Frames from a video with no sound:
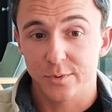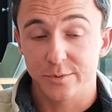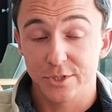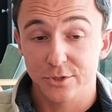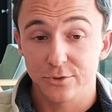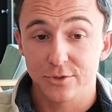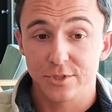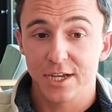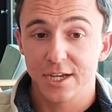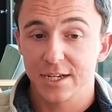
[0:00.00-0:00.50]
do
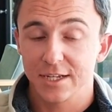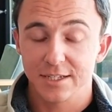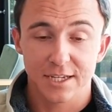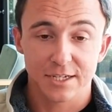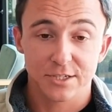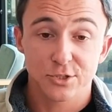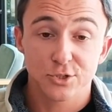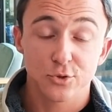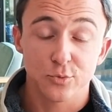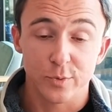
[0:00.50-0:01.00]
today in like
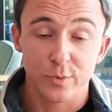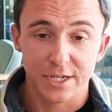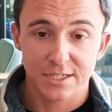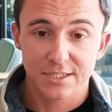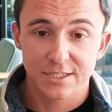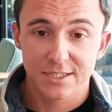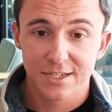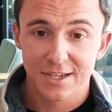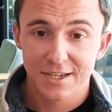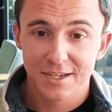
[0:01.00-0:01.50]
2 weeks,
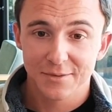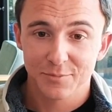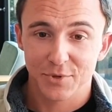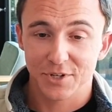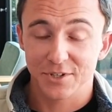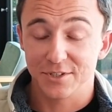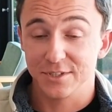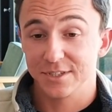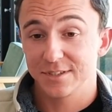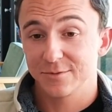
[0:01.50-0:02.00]

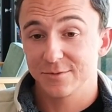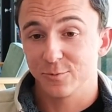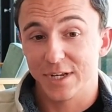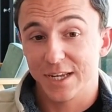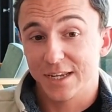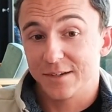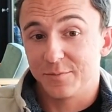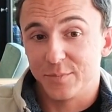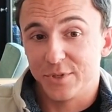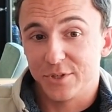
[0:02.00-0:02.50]
because we
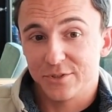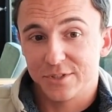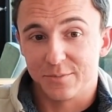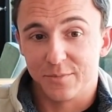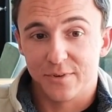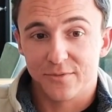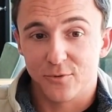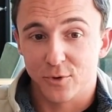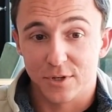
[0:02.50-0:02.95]
hadn't built it before.